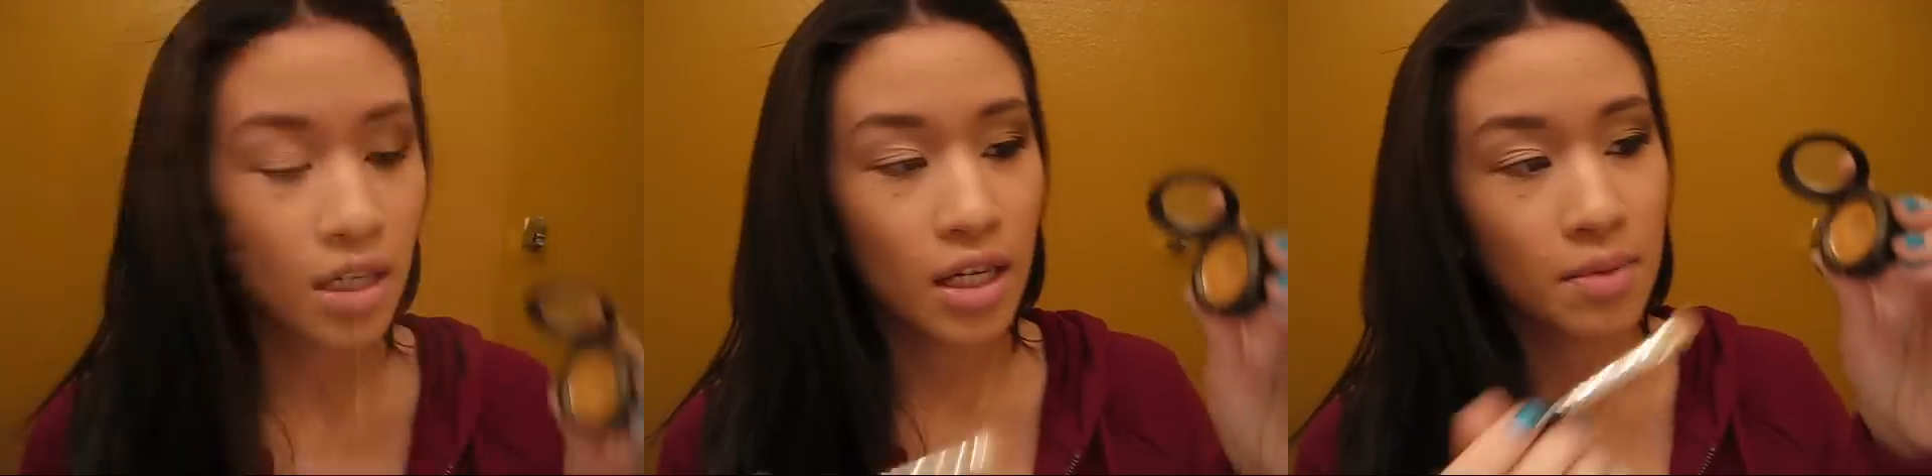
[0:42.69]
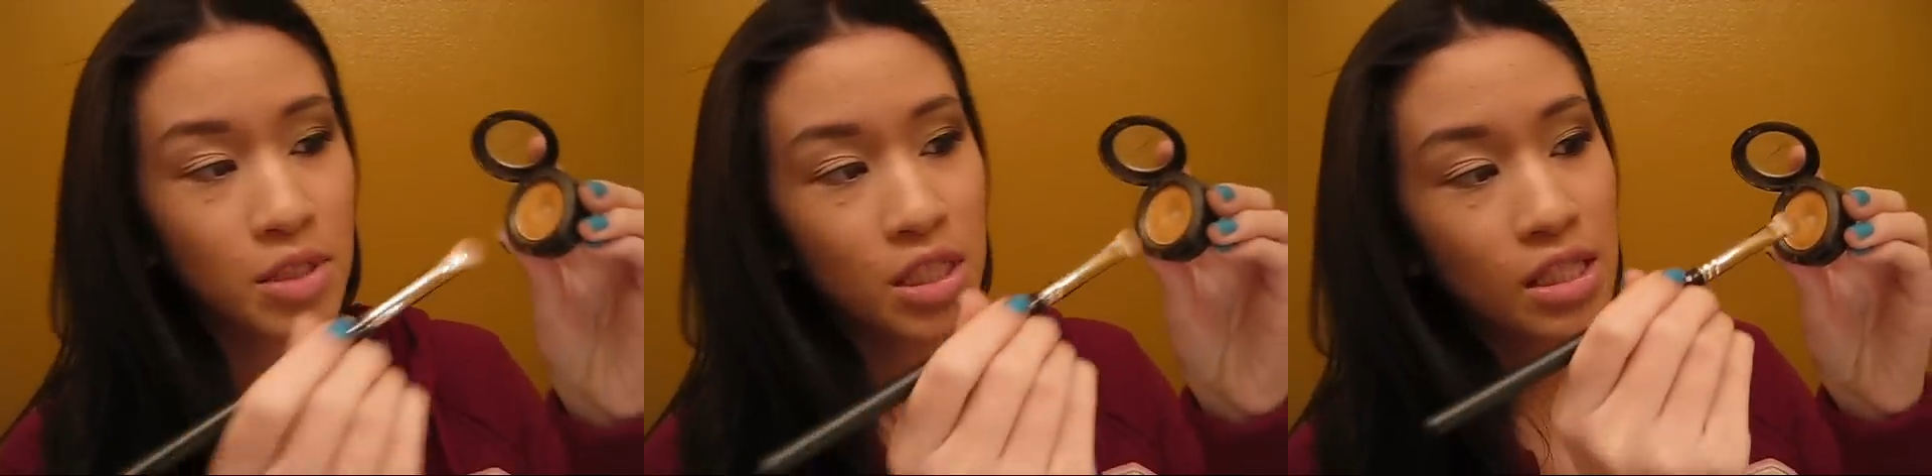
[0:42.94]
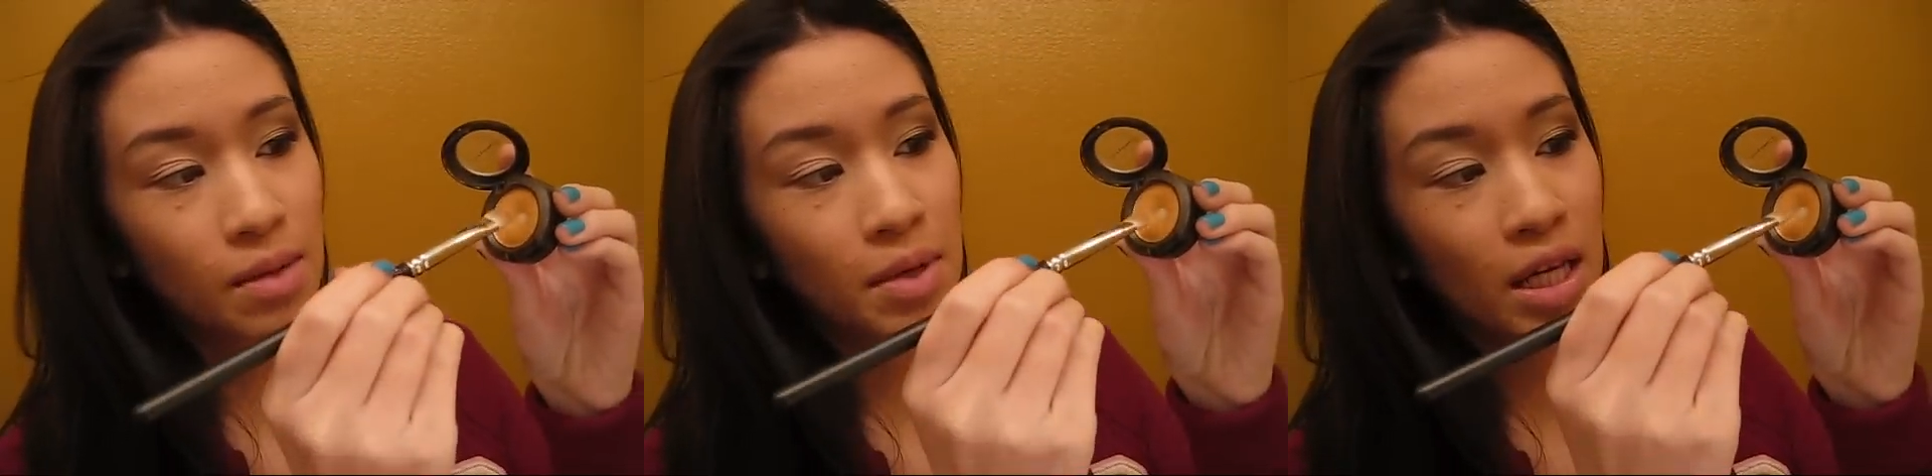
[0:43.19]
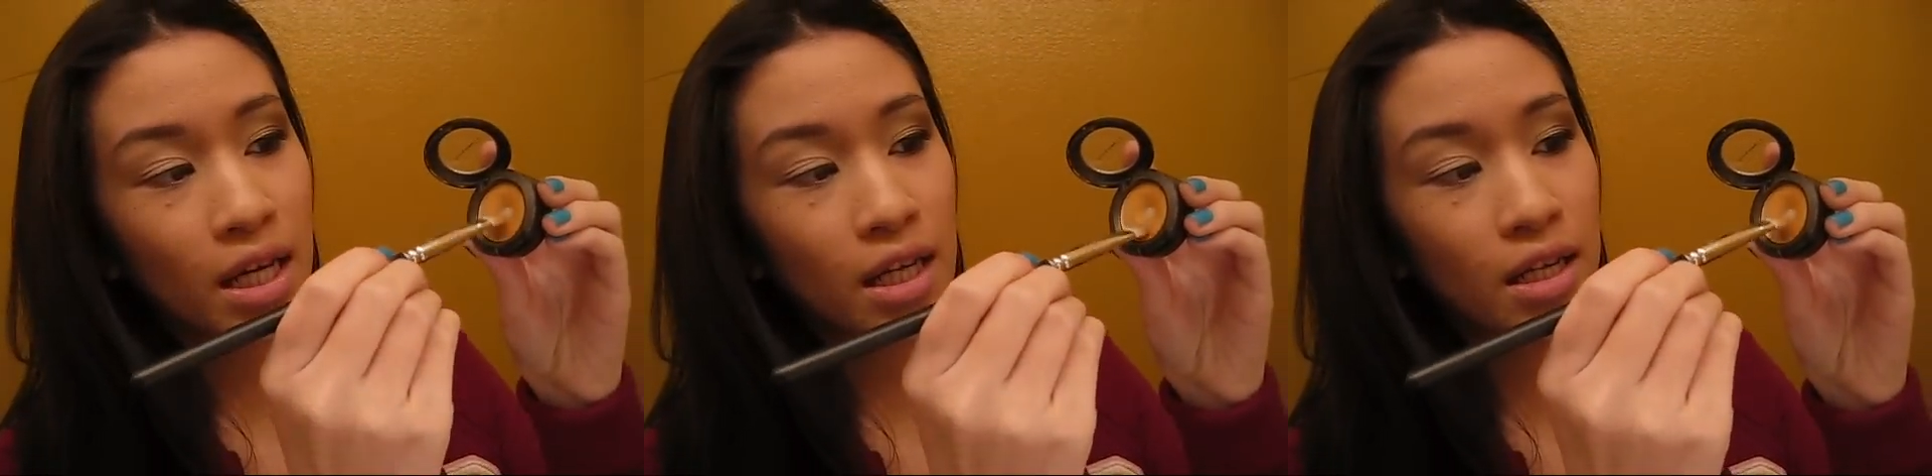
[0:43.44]
and I'm just
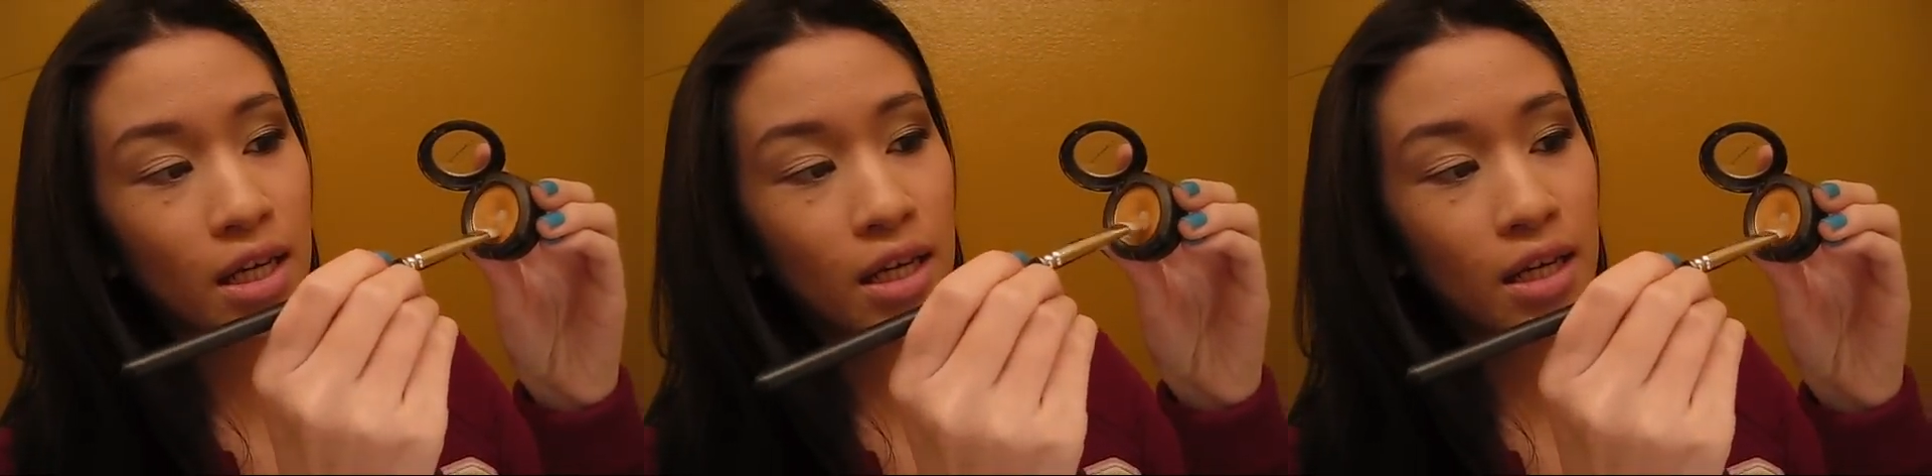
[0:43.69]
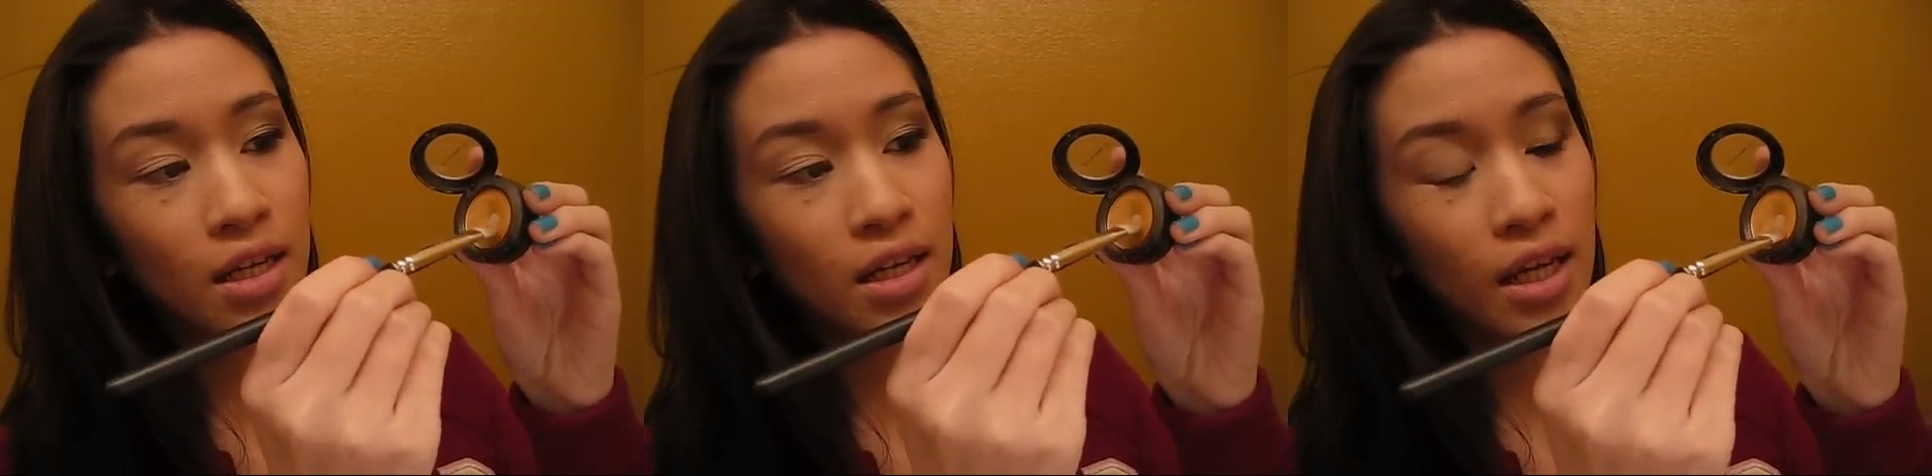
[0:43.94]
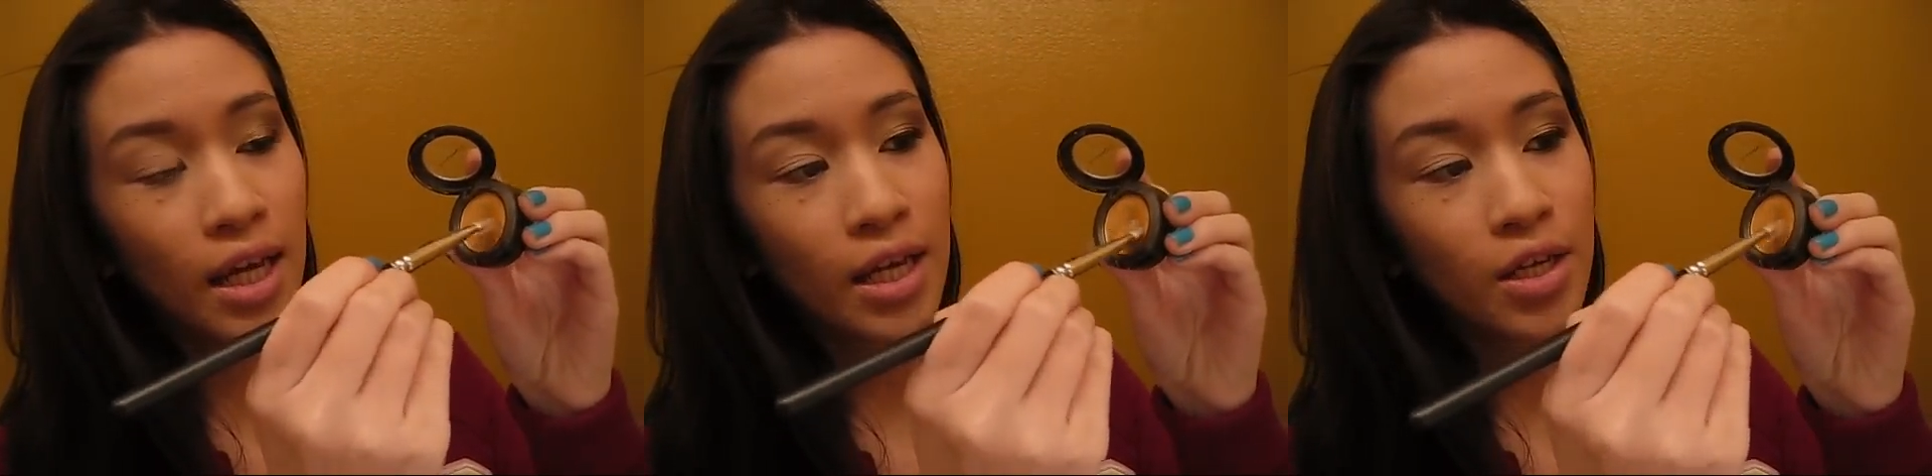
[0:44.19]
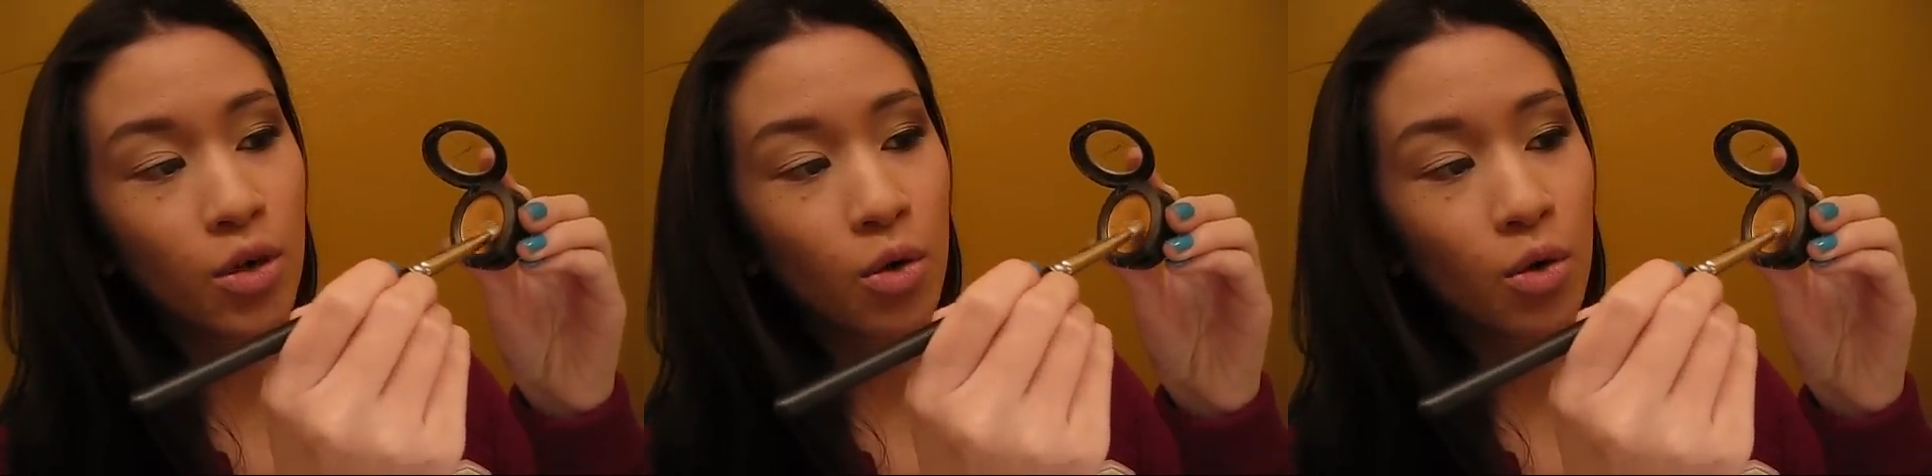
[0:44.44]
dipping it in a